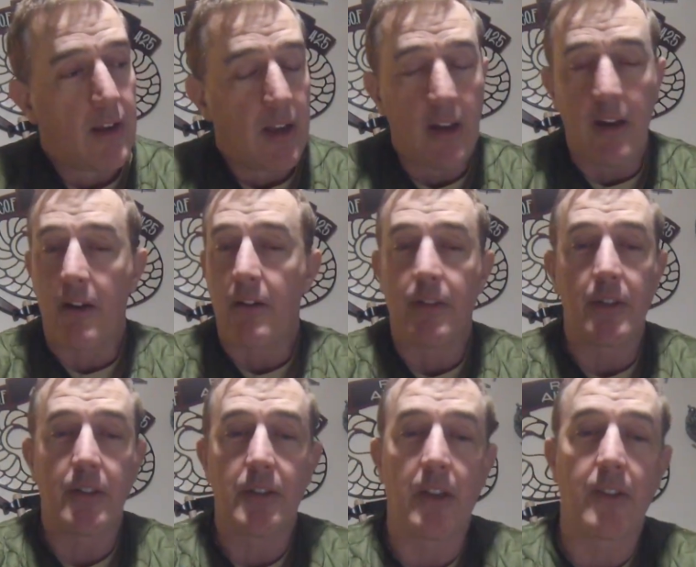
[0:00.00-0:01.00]
you know, they're
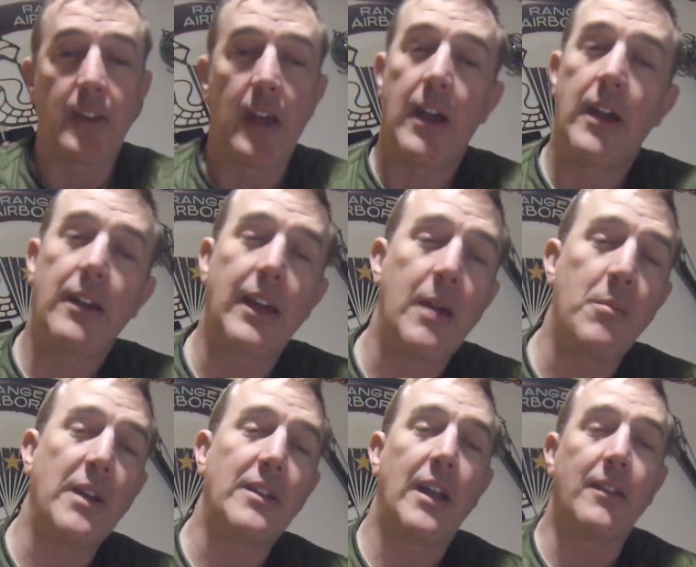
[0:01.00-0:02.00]
just going to say, hey, you can't
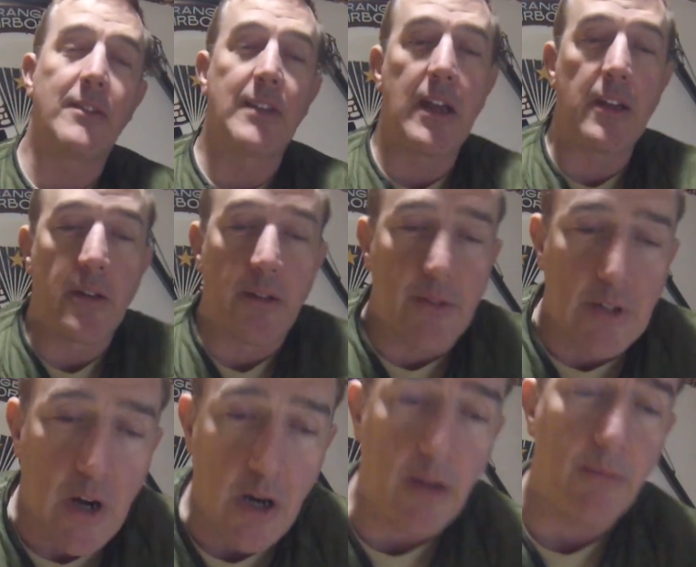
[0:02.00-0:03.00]
maintain the standard.
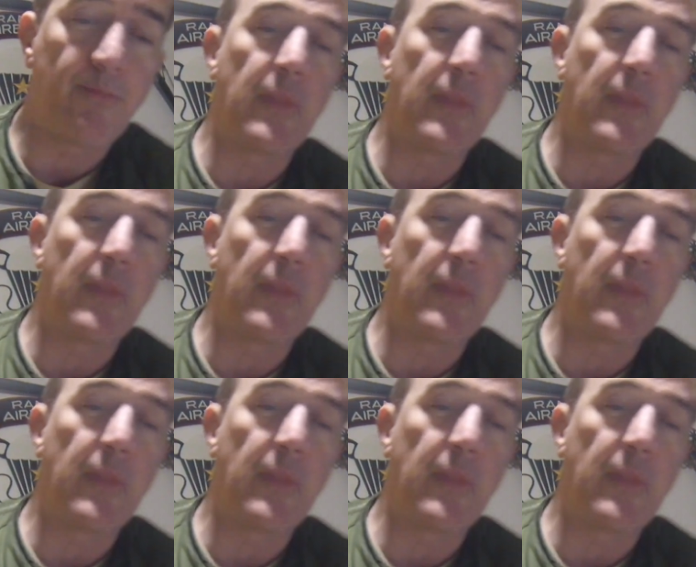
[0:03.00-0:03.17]
Sorry.